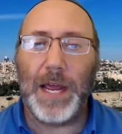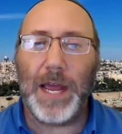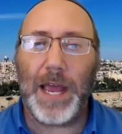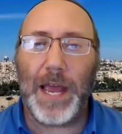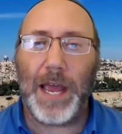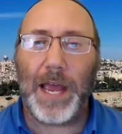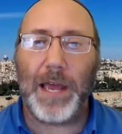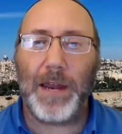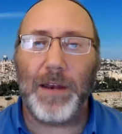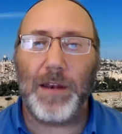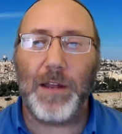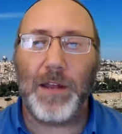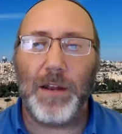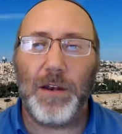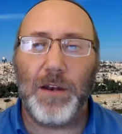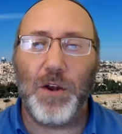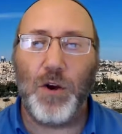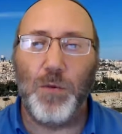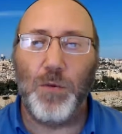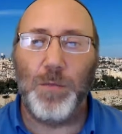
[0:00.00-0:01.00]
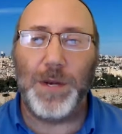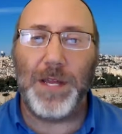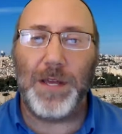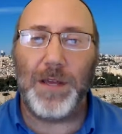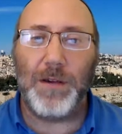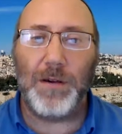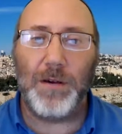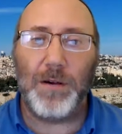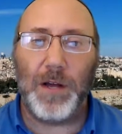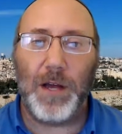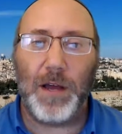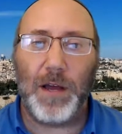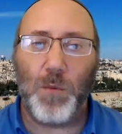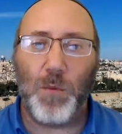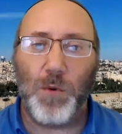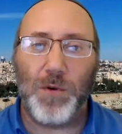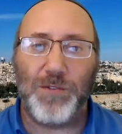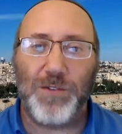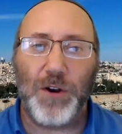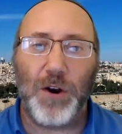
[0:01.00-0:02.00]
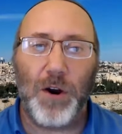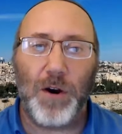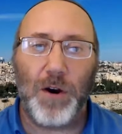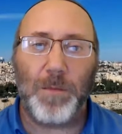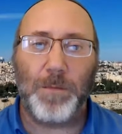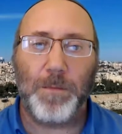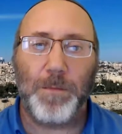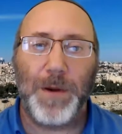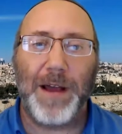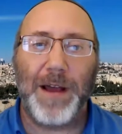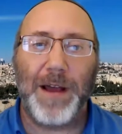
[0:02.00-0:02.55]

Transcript: and nobody was hurt by